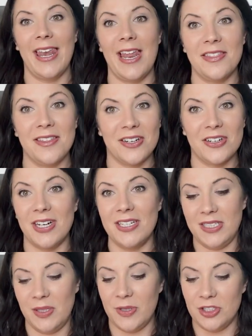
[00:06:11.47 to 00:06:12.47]
Nothing
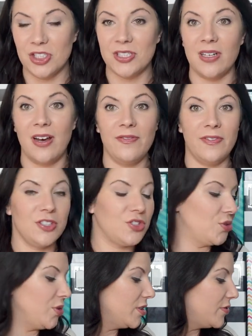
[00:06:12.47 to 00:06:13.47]
crazy, but just comfy
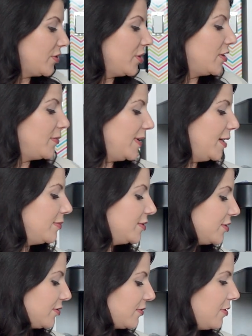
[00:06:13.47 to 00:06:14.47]
shorts for her to be able
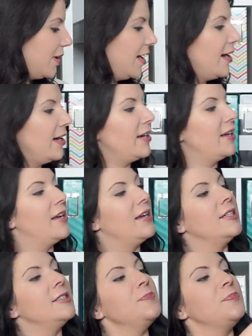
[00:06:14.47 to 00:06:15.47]
to throw on.
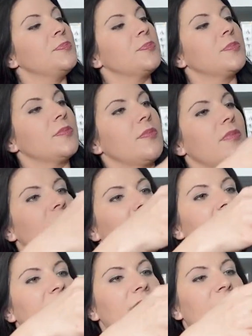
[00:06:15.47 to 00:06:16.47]

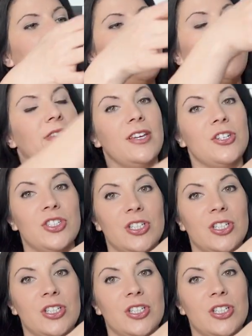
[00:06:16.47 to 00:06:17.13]
I got her this